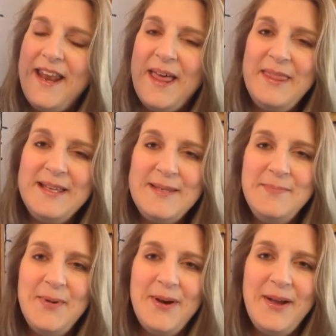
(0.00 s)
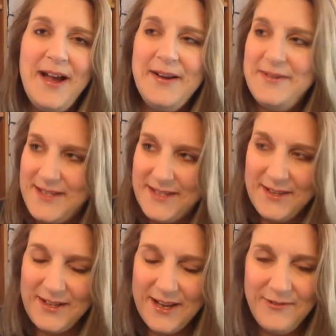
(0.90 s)
Now this book I was
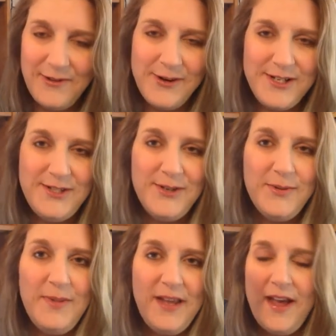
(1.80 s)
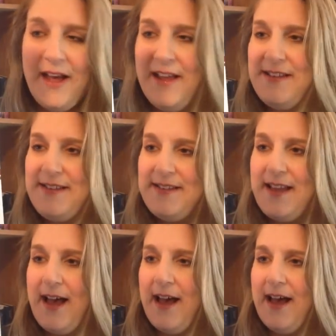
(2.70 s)
looking forward to because
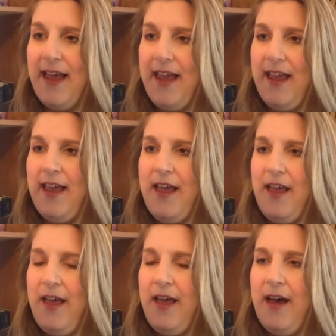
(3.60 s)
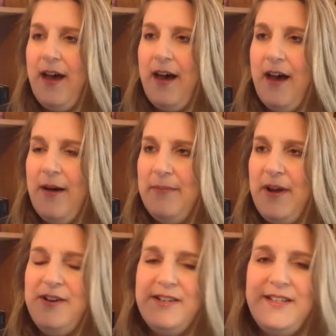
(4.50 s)
I
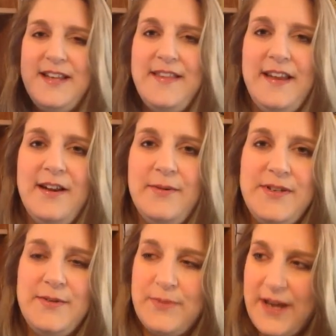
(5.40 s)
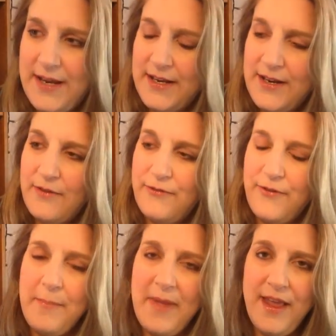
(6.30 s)
understand that it was written
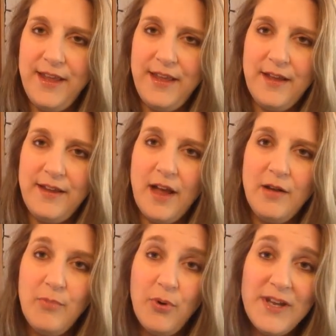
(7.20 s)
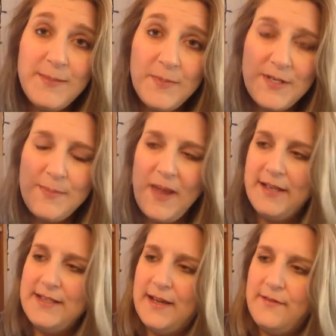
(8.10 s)
from a young boy's
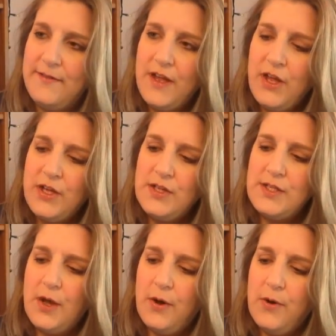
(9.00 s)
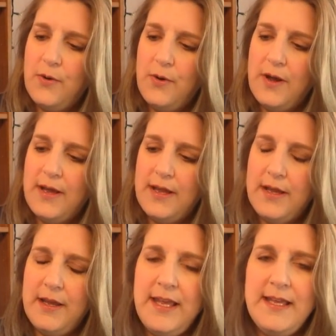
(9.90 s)
perspective. So
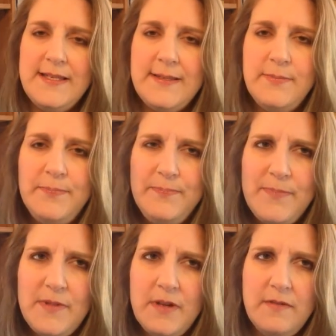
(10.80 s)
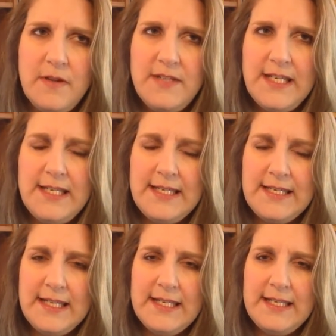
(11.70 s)
he's 15,
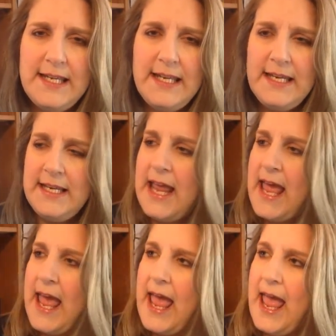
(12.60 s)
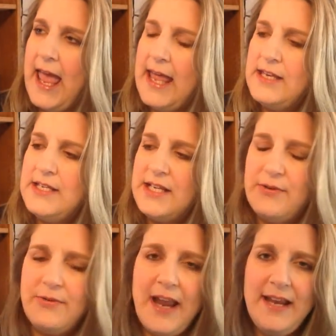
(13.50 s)
16 and
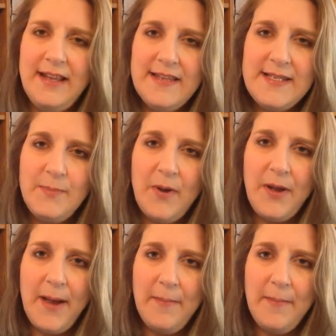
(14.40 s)
writing this book